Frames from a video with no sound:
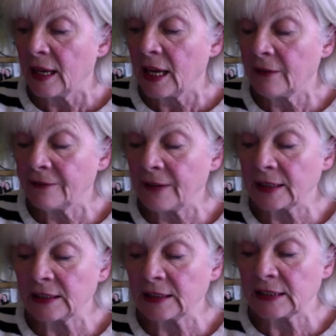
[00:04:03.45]
In
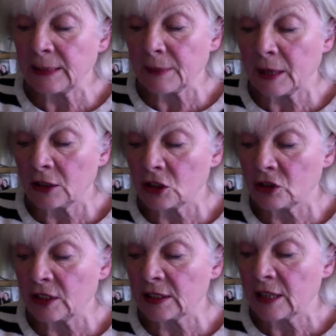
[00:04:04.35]
fact, in some
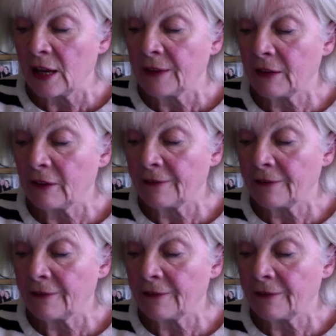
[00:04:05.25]
countries, there are